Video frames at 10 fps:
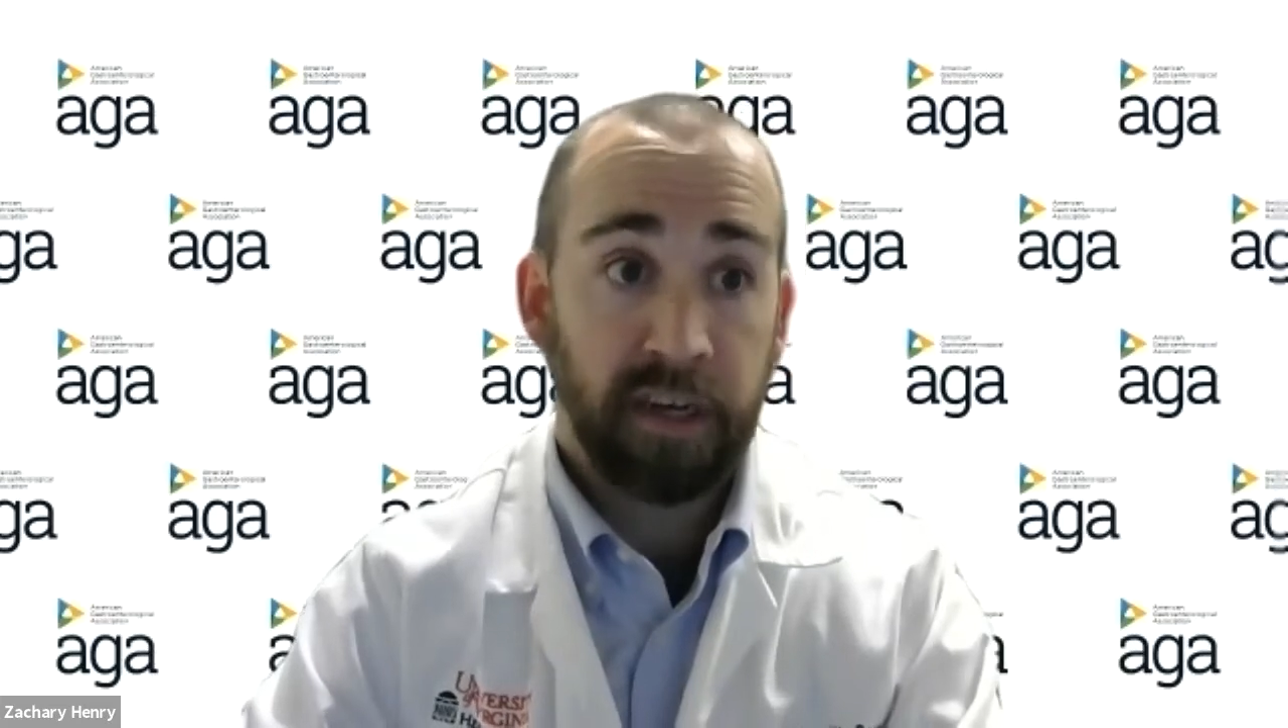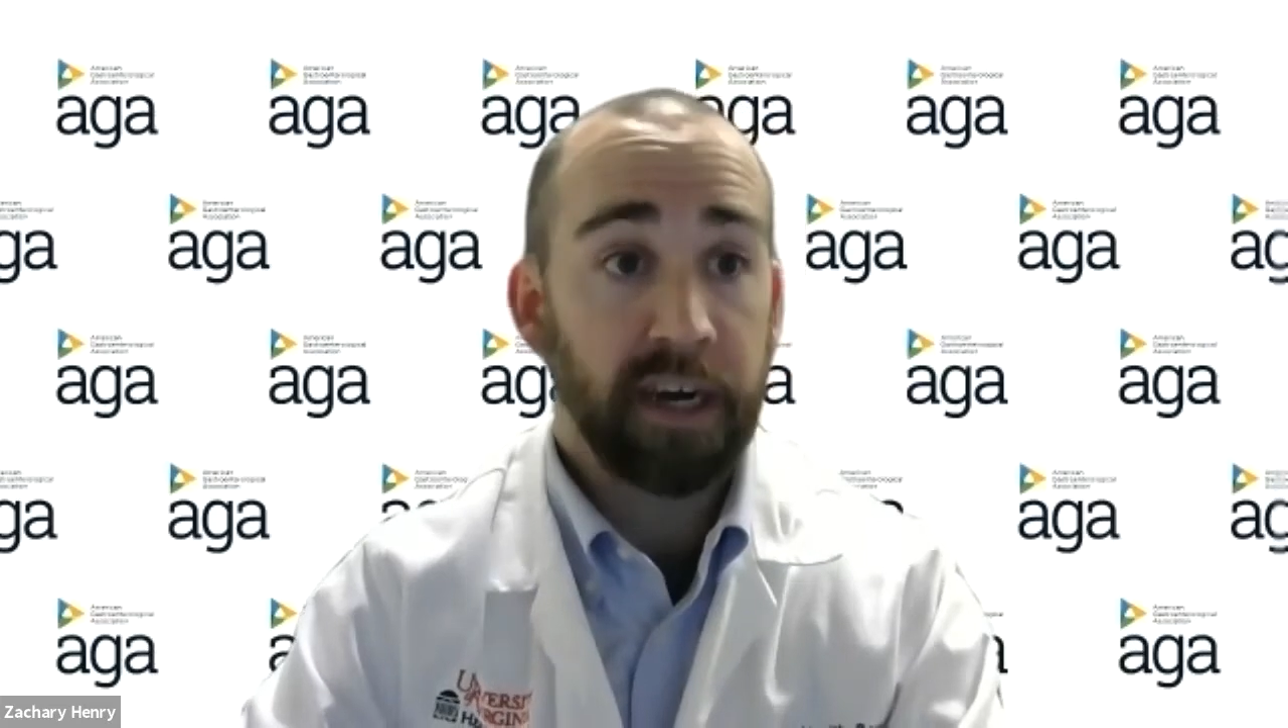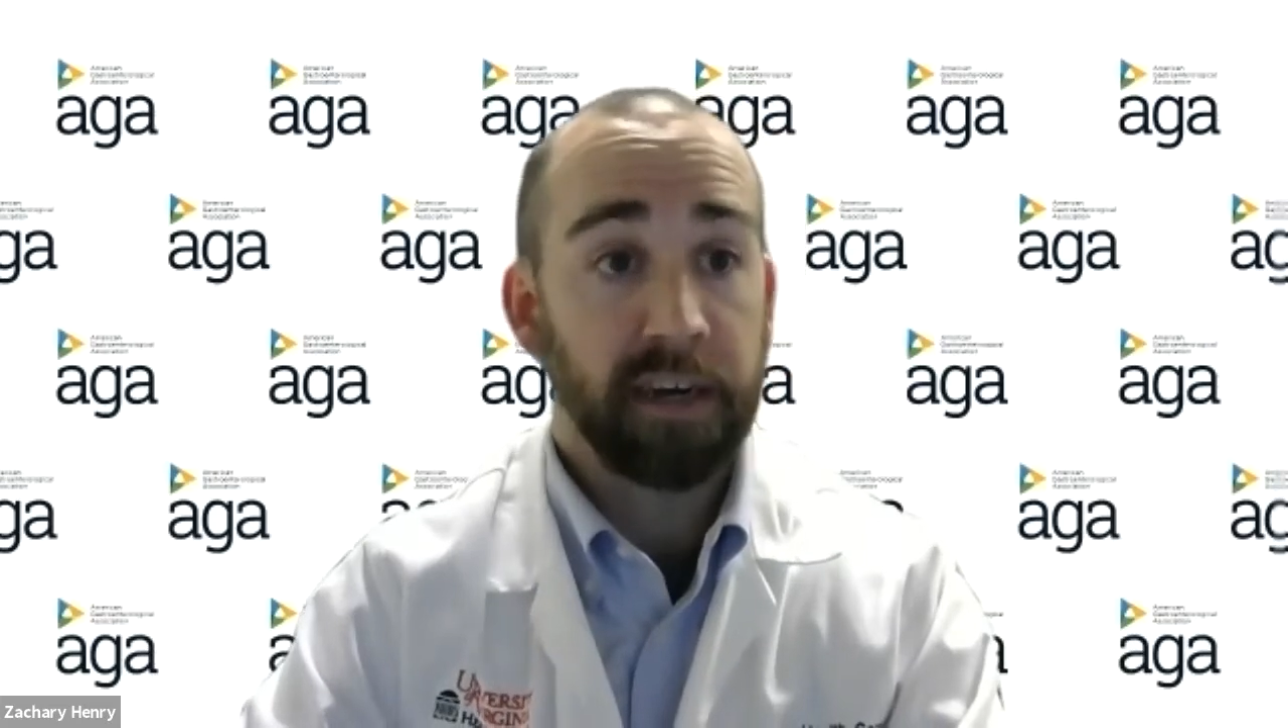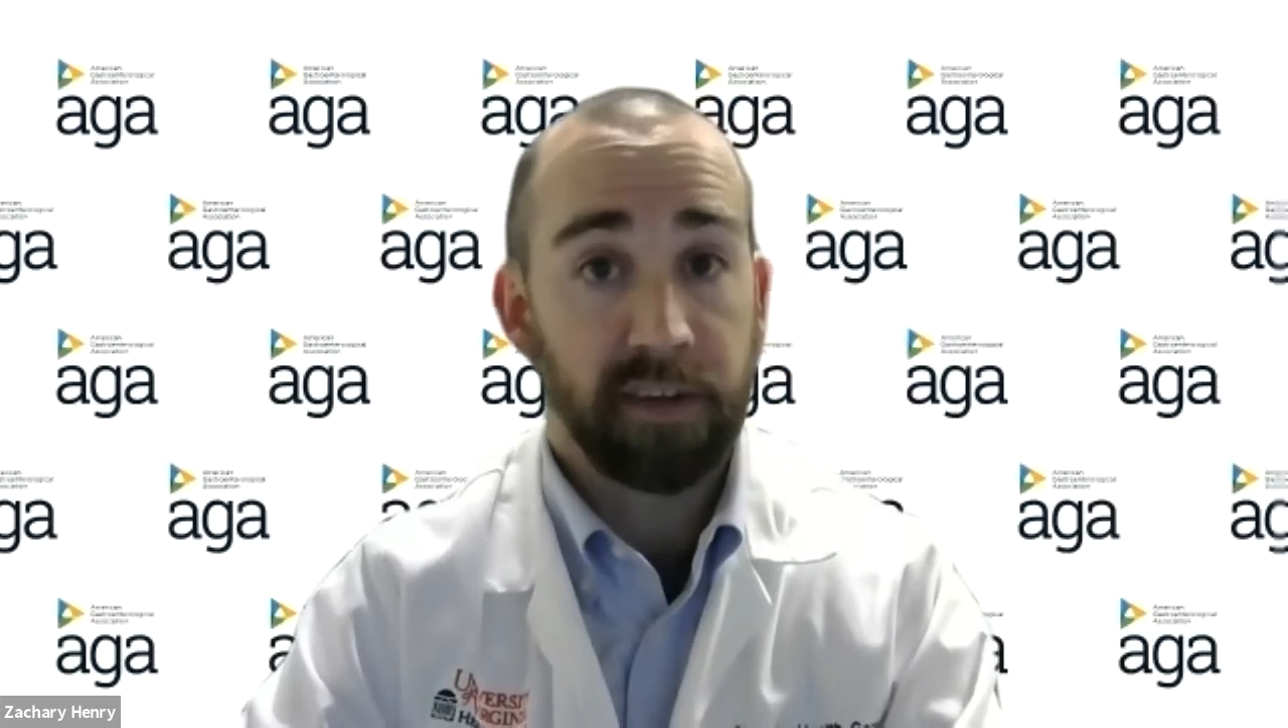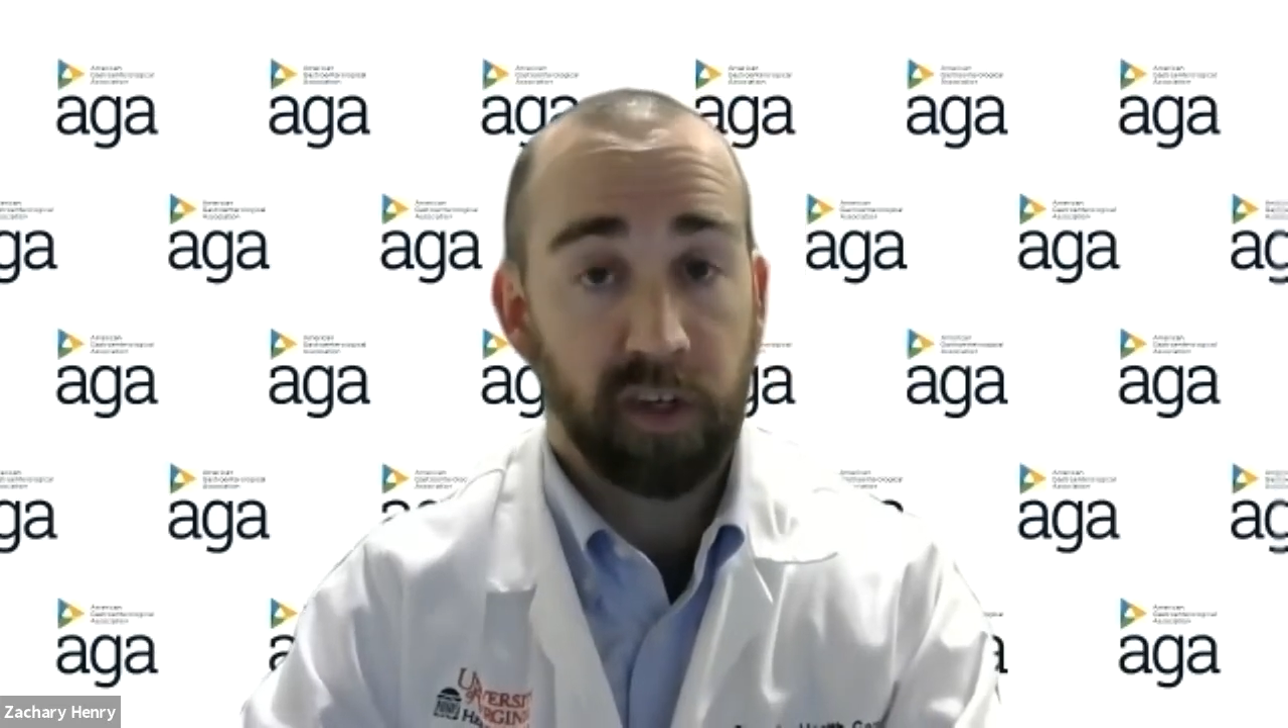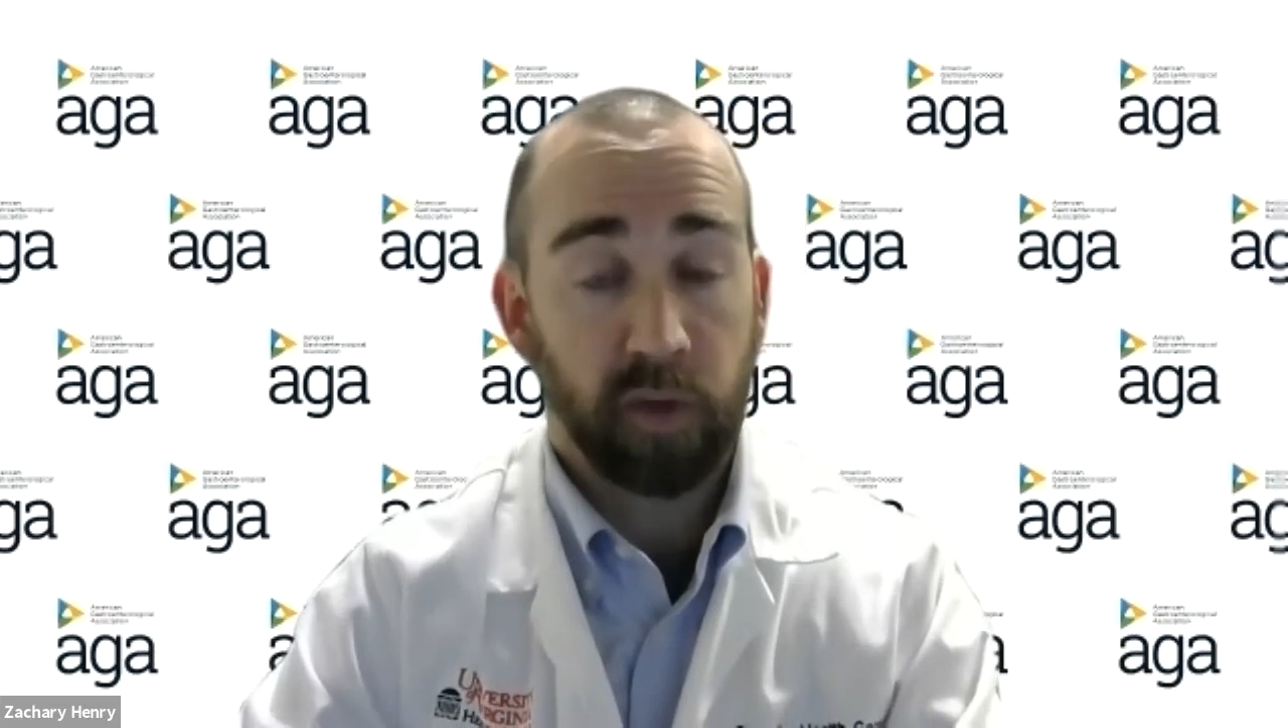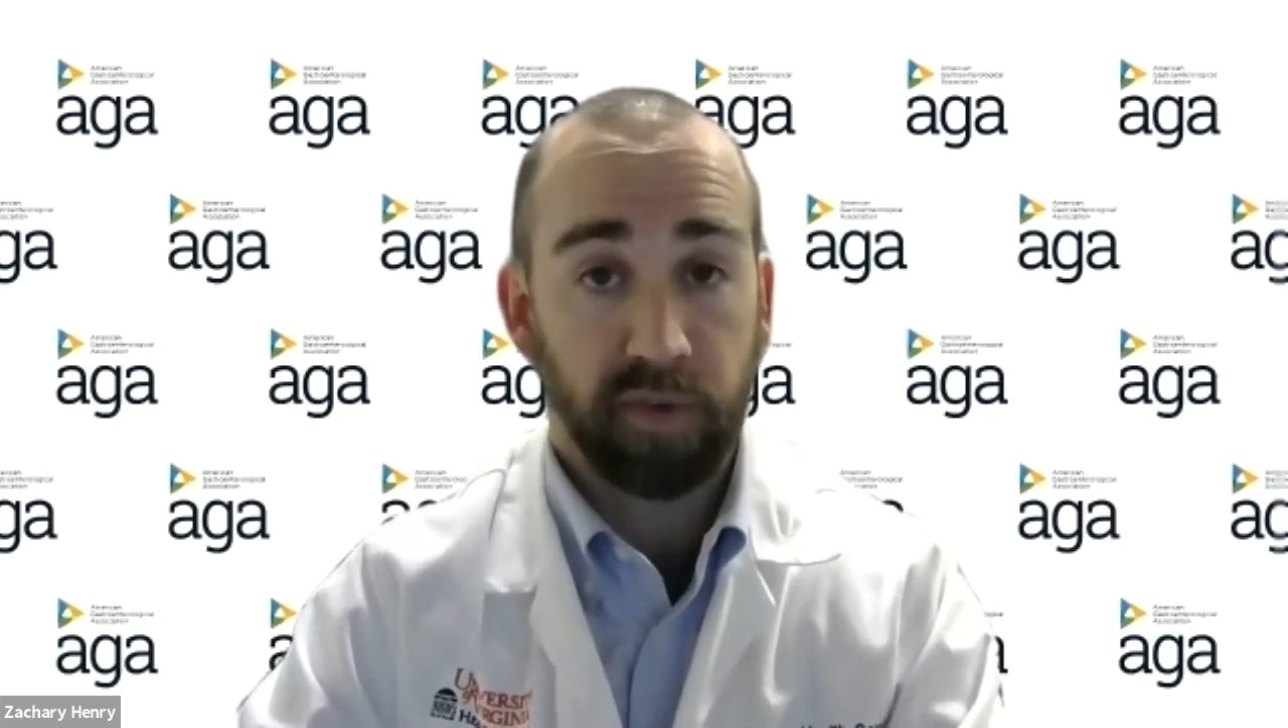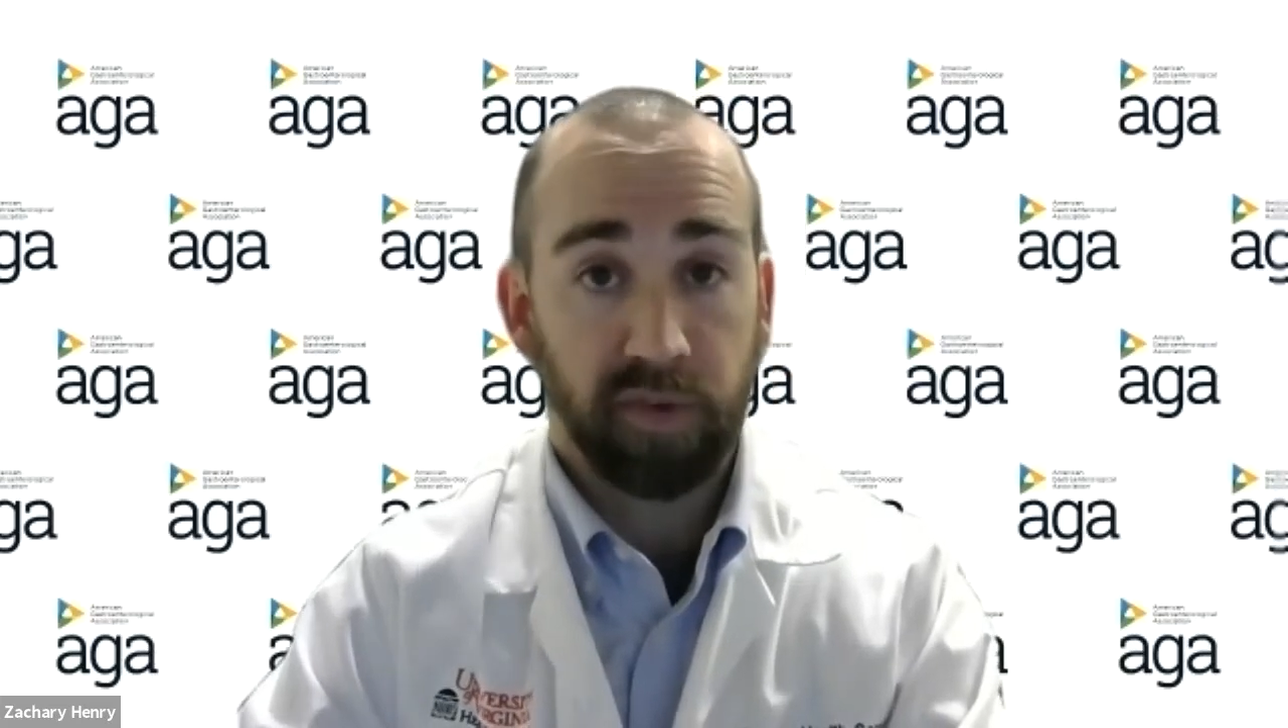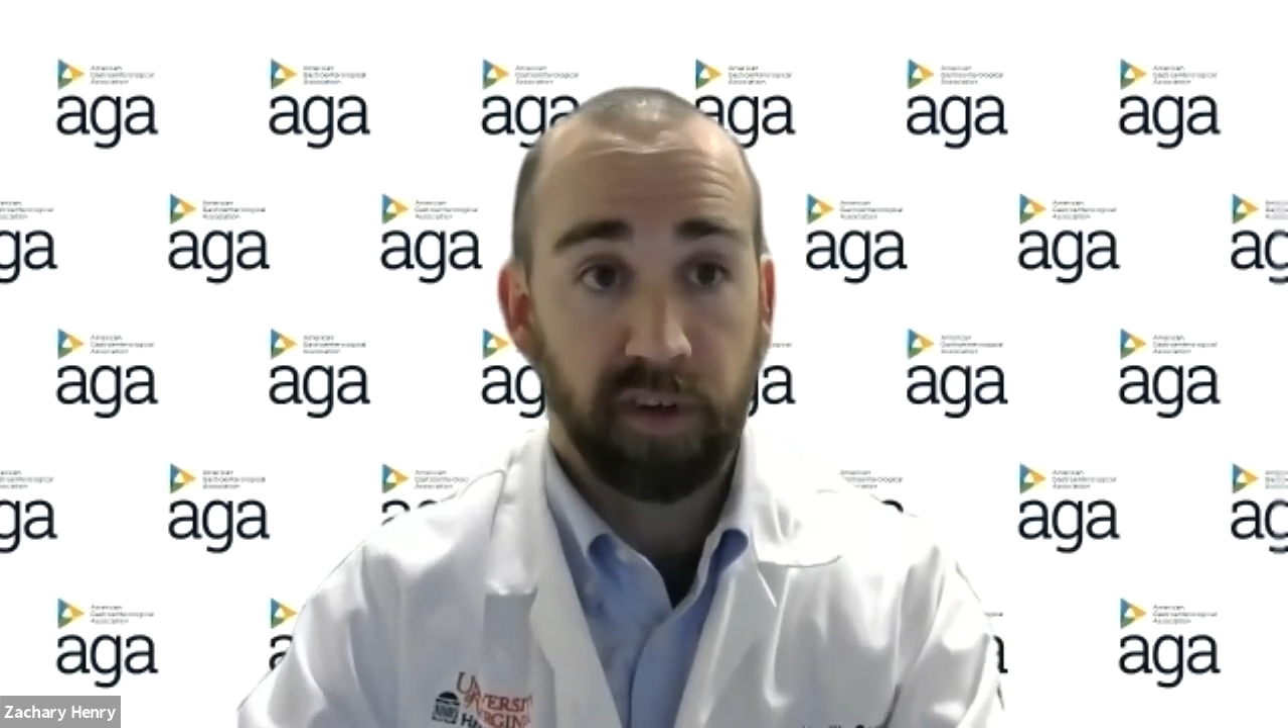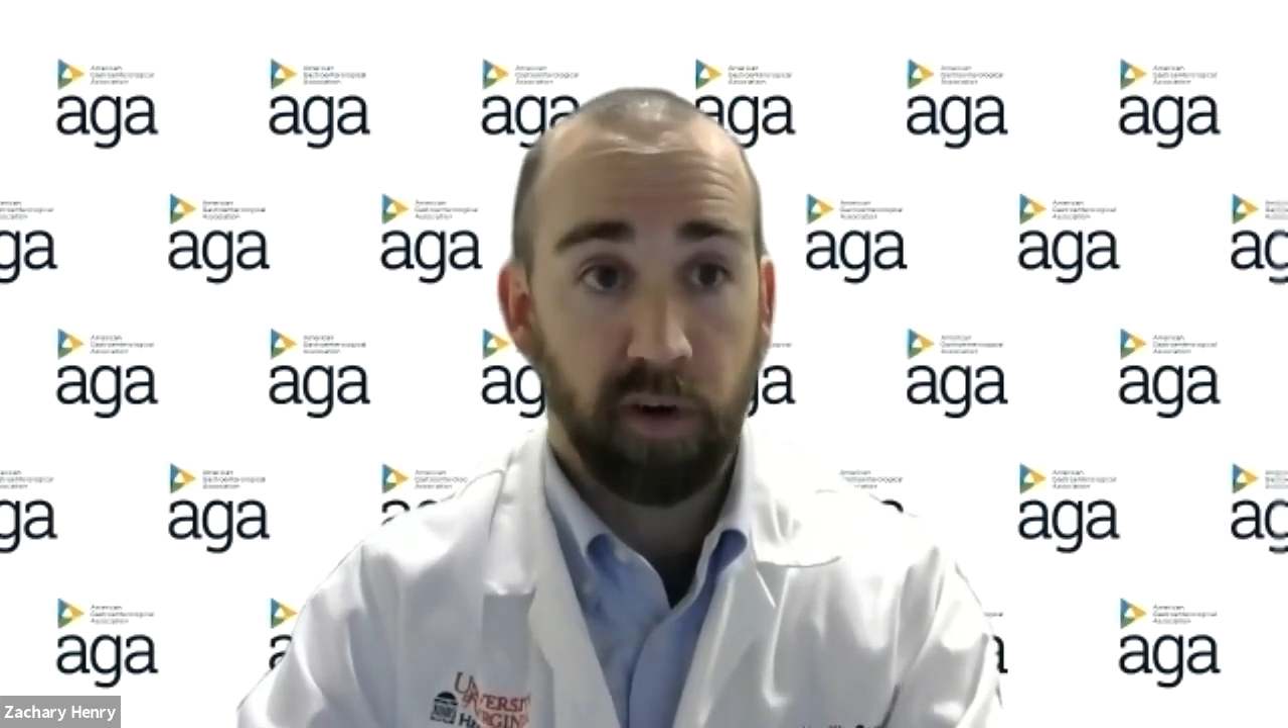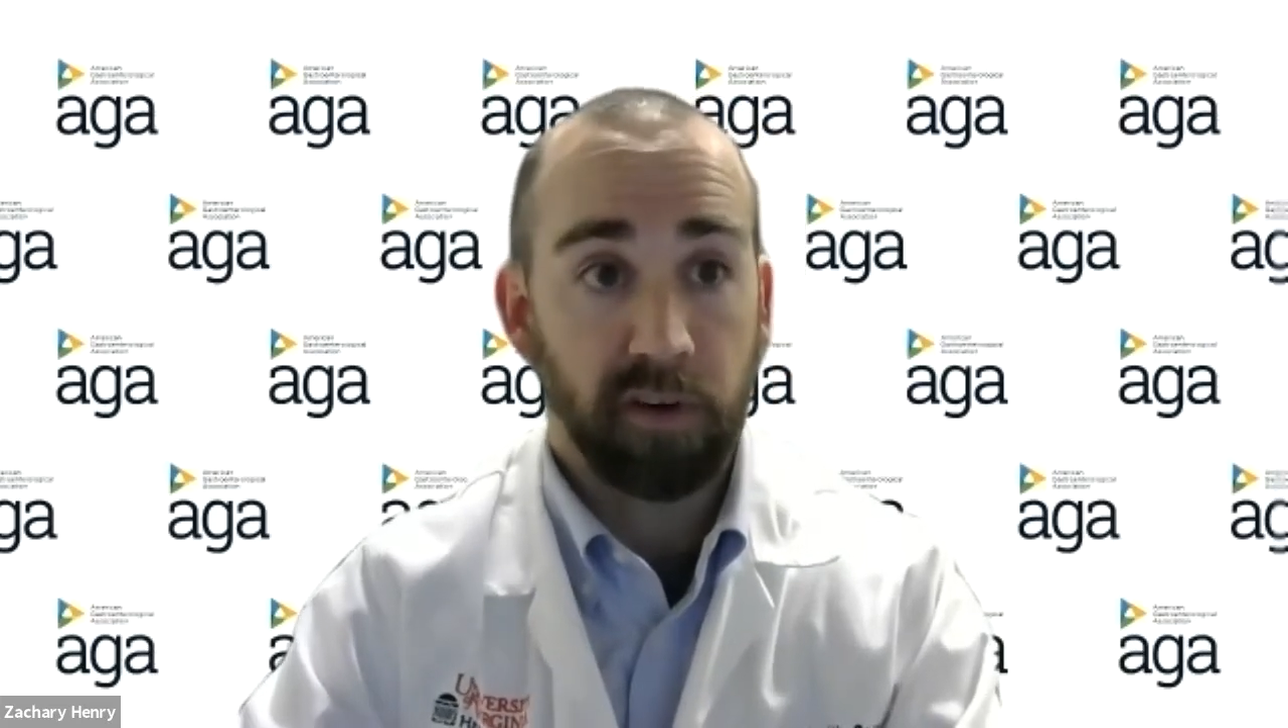I'd like to present our